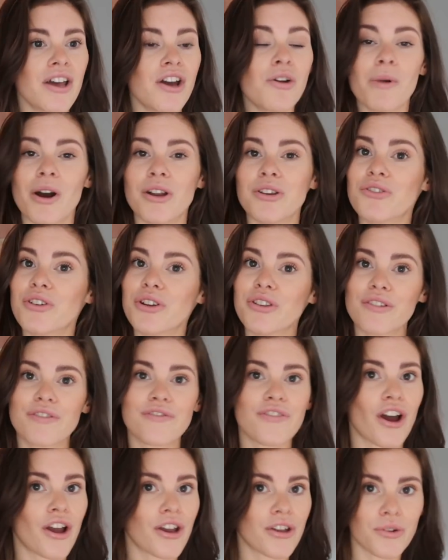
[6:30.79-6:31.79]
When you're on the
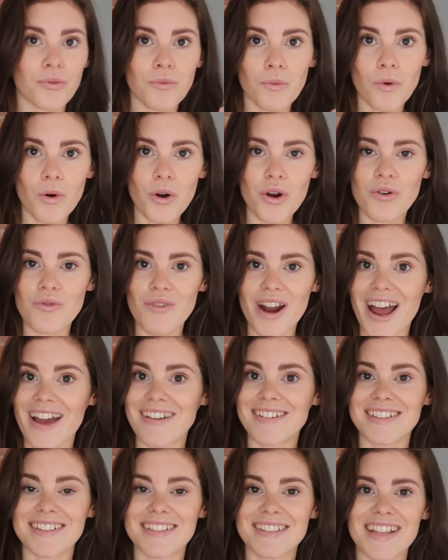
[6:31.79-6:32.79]
phone, walk
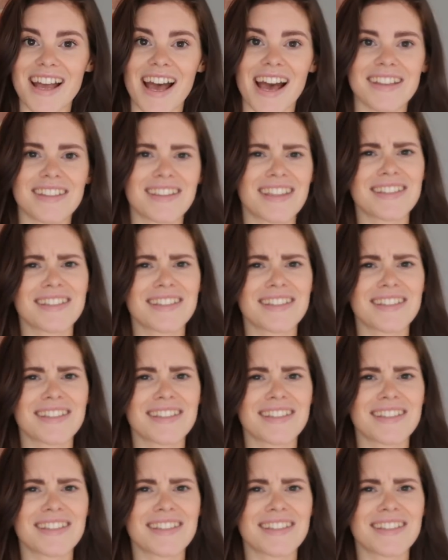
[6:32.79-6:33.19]
around instead.